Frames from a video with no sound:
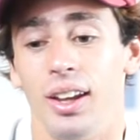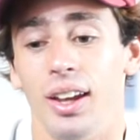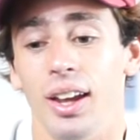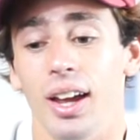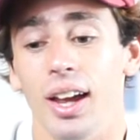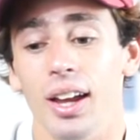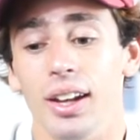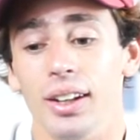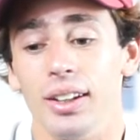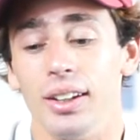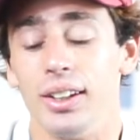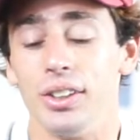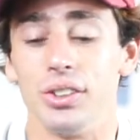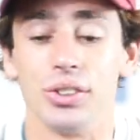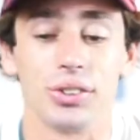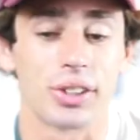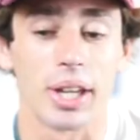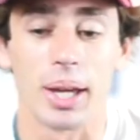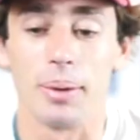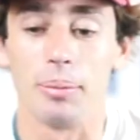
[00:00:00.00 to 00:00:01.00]
And he
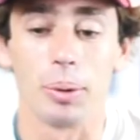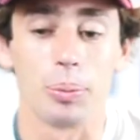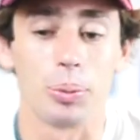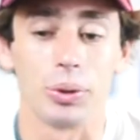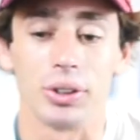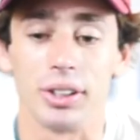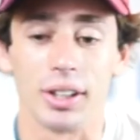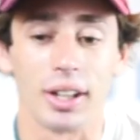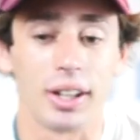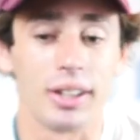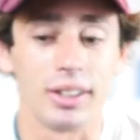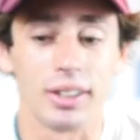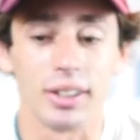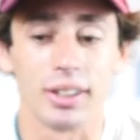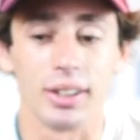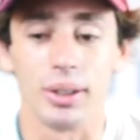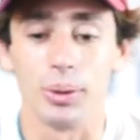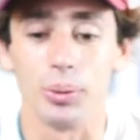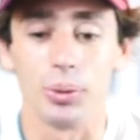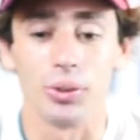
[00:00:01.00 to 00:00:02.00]
just came up with the
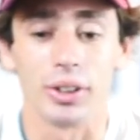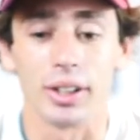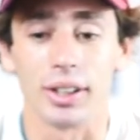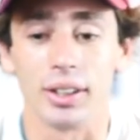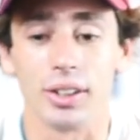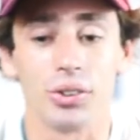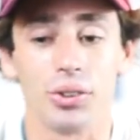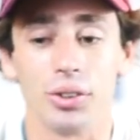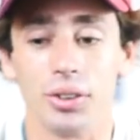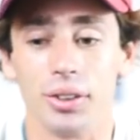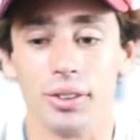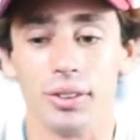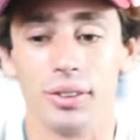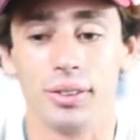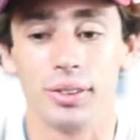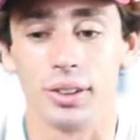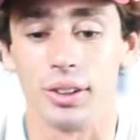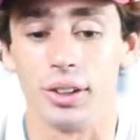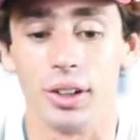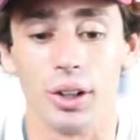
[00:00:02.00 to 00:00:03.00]
idea. He was like, listen,
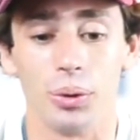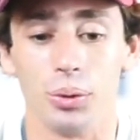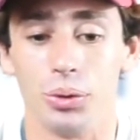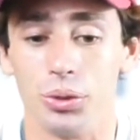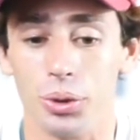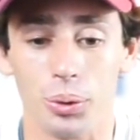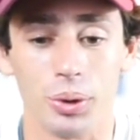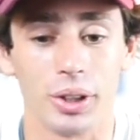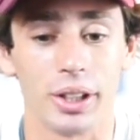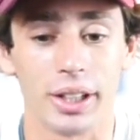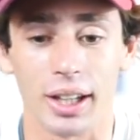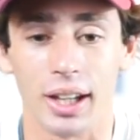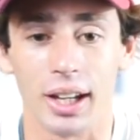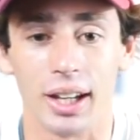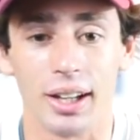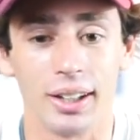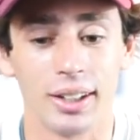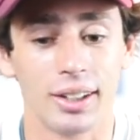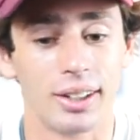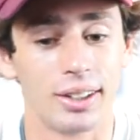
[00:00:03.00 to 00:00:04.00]
you know, do it
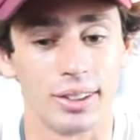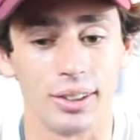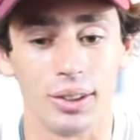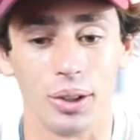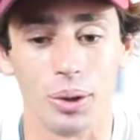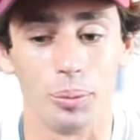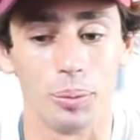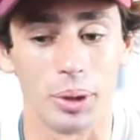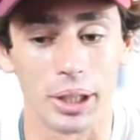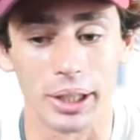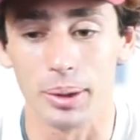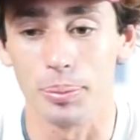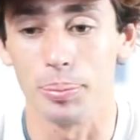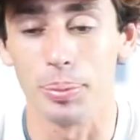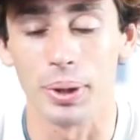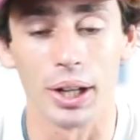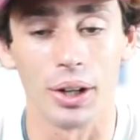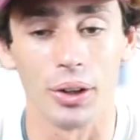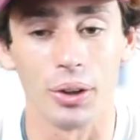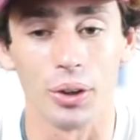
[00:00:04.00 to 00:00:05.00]
again, you know, make it
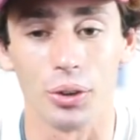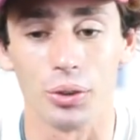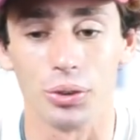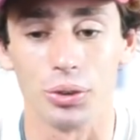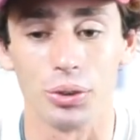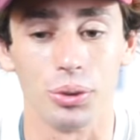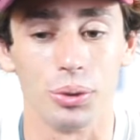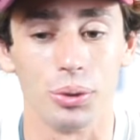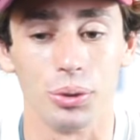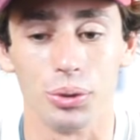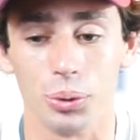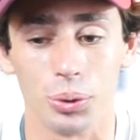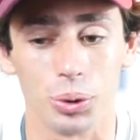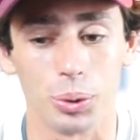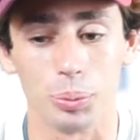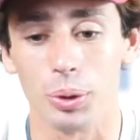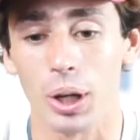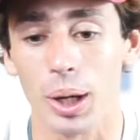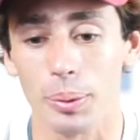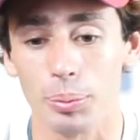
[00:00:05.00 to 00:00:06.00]
better, do it
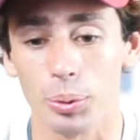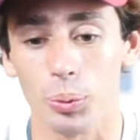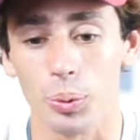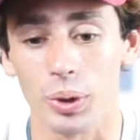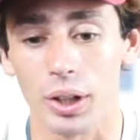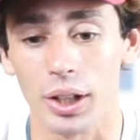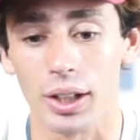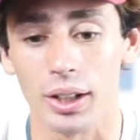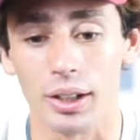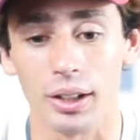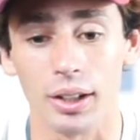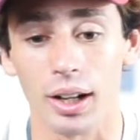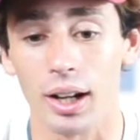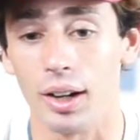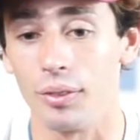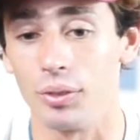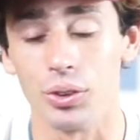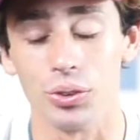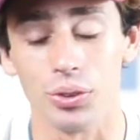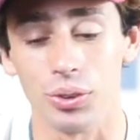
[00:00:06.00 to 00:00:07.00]
the proper way. And
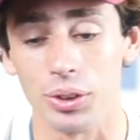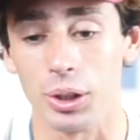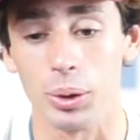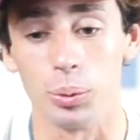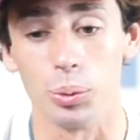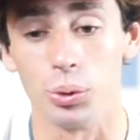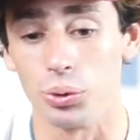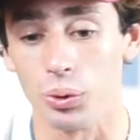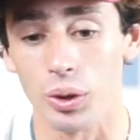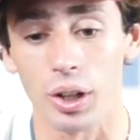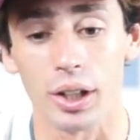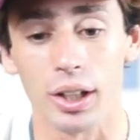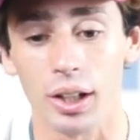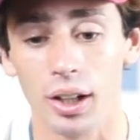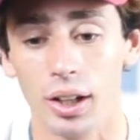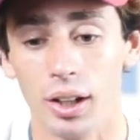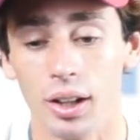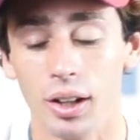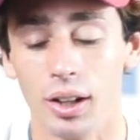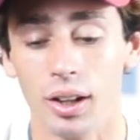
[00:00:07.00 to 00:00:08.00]
obviously he was right.
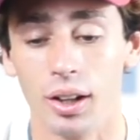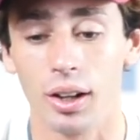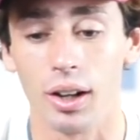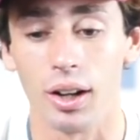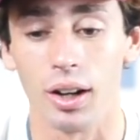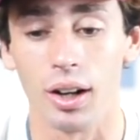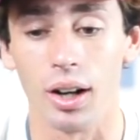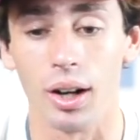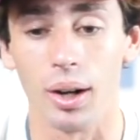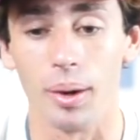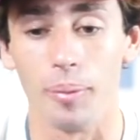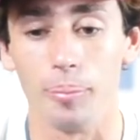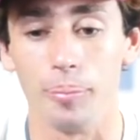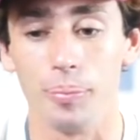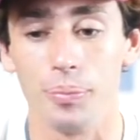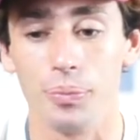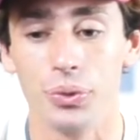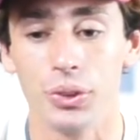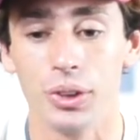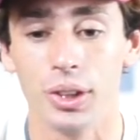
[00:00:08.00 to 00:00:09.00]

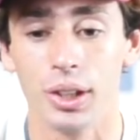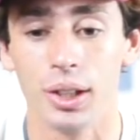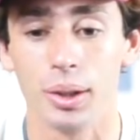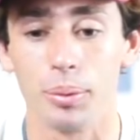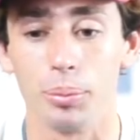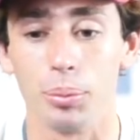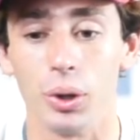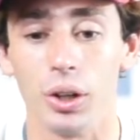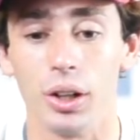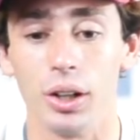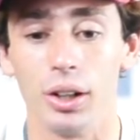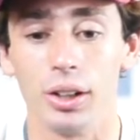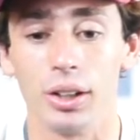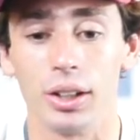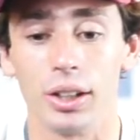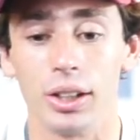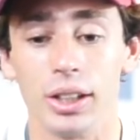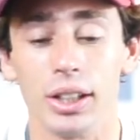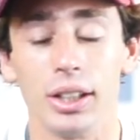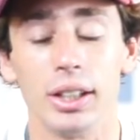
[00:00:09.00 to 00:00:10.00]
But
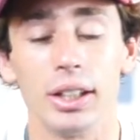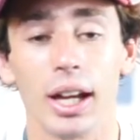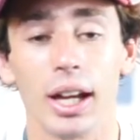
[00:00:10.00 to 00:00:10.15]
he